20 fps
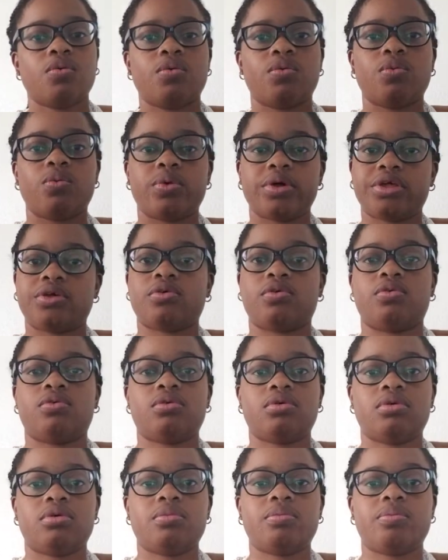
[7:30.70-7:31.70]
will
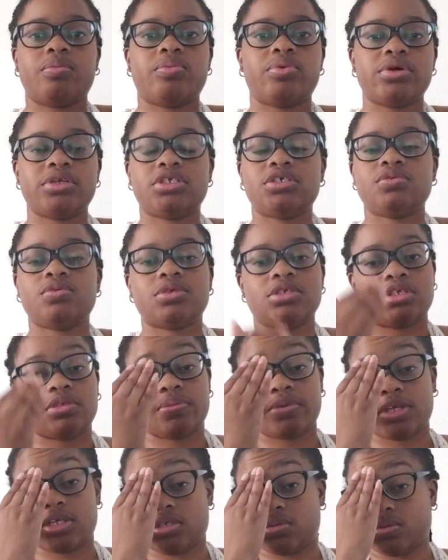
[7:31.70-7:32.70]
put you in a
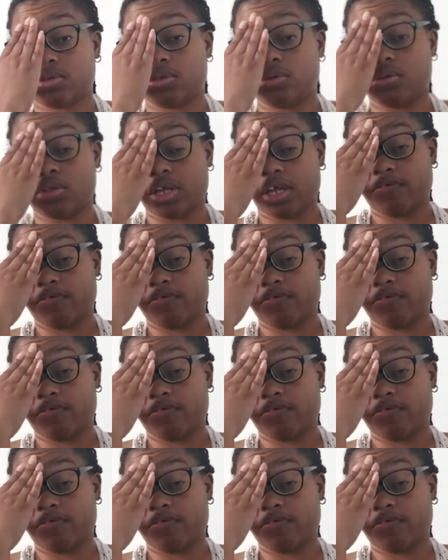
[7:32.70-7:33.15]
space where you like,